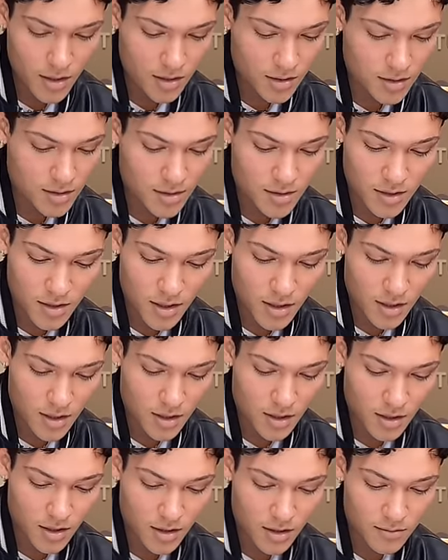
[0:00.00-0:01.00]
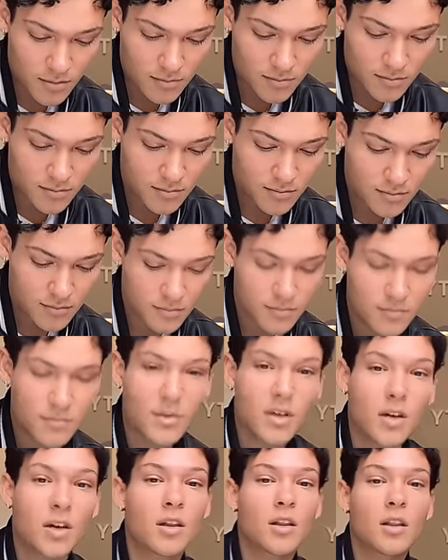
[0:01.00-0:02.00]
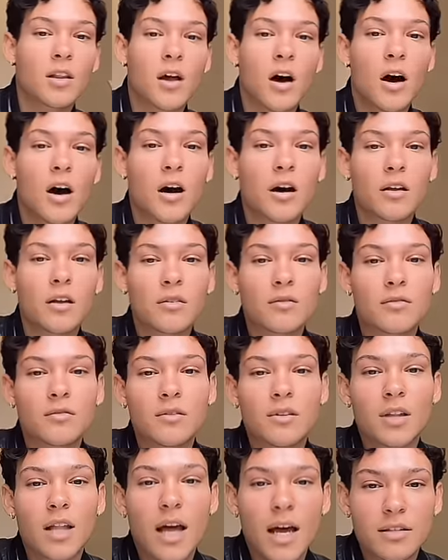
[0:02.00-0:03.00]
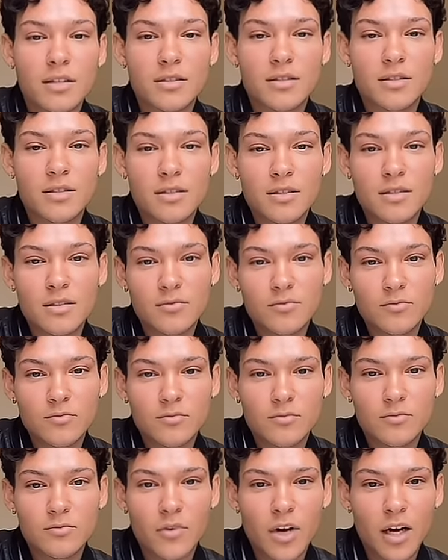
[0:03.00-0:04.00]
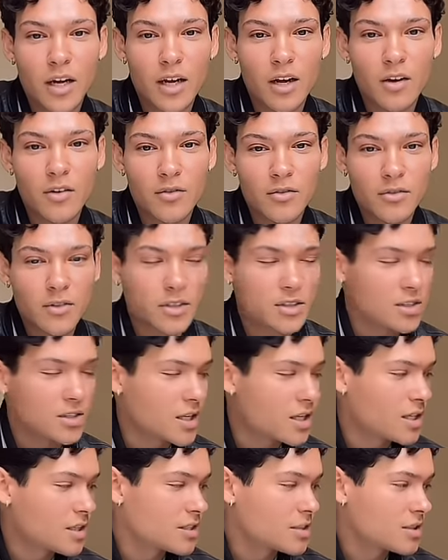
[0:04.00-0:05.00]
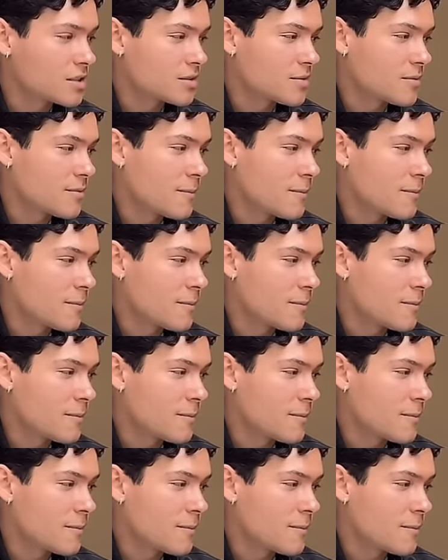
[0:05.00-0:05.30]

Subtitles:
It's a lot less... right now, these days.